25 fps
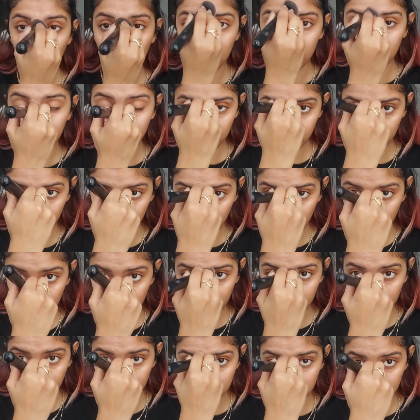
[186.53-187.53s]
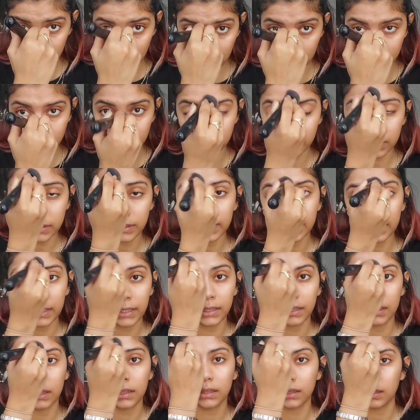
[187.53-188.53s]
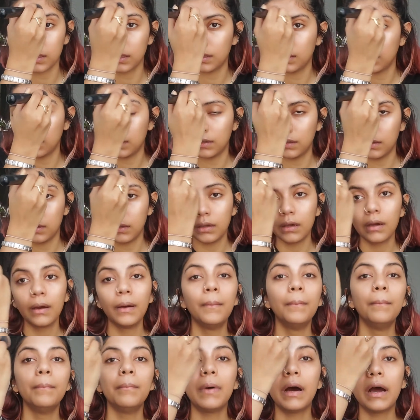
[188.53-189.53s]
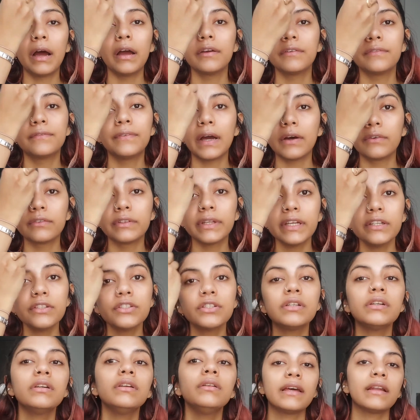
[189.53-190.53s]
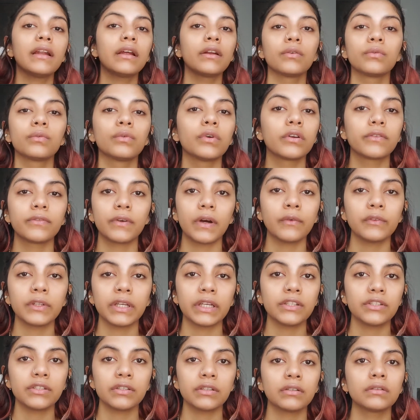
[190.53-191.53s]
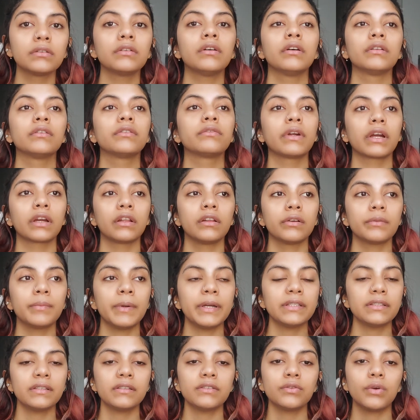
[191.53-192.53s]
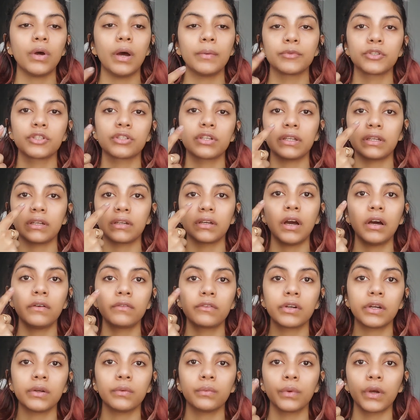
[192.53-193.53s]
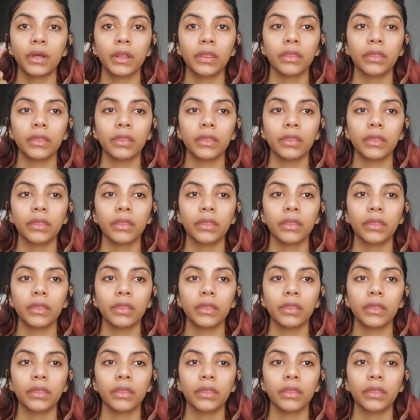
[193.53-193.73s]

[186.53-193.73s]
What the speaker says: I like to wear this underneath my foundation. I don't wear foundation on a regular basis, so I'm just gonna cover it with